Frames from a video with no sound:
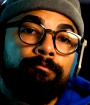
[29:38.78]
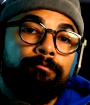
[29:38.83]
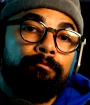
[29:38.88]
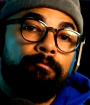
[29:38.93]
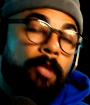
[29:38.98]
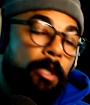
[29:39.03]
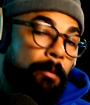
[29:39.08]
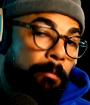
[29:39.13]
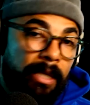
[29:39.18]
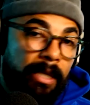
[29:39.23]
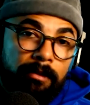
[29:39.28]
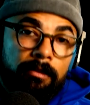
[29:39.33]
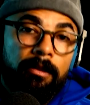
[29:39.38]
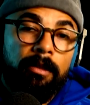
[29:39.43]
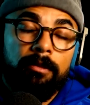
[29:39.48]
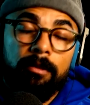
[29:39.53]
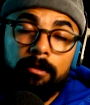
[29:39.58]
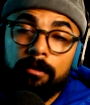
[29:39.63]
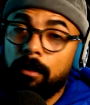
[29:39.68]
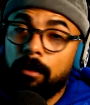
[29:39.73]
Makes
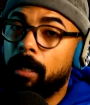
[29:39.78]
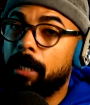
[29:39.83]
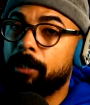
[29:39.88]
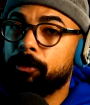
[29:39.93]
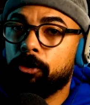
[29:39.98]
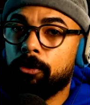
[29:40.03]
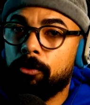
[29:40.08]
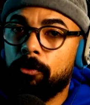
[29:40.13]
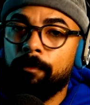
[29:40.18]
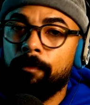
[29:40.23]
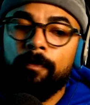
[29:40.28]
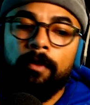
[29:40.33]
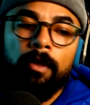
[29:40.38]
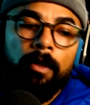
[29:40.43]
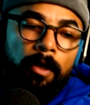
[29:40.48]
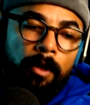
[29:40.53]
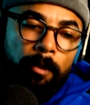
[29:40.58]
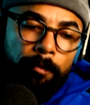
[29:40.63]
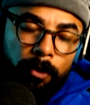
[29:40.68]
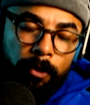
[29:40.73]
sense. It's logical.
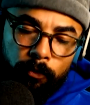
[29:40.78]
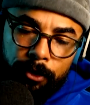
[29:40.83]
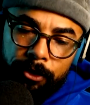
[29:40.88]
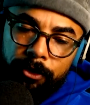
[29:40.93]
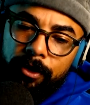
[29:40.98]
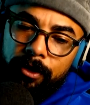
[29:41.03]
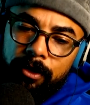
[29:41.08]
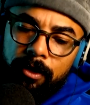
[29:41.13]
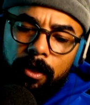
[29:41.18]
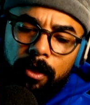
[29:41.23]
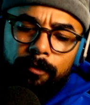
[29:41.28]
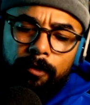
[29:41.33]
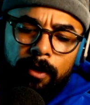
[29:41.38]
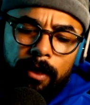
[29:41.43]
But when you discover